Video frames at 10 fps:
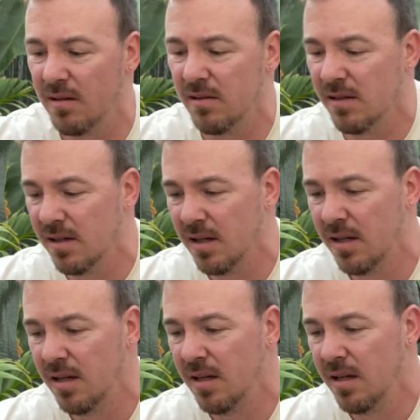or
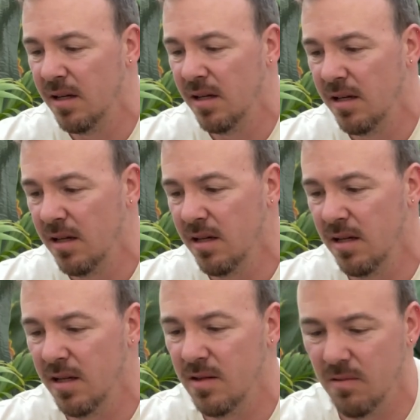
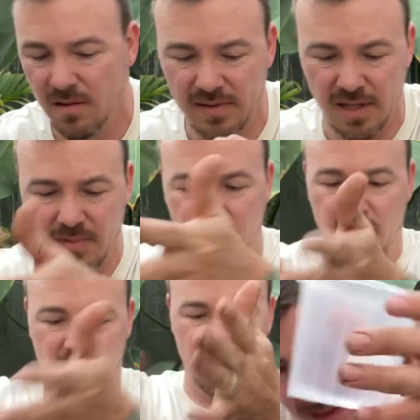a 12 centimeter
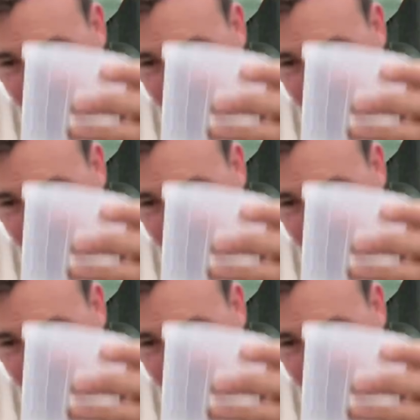pot.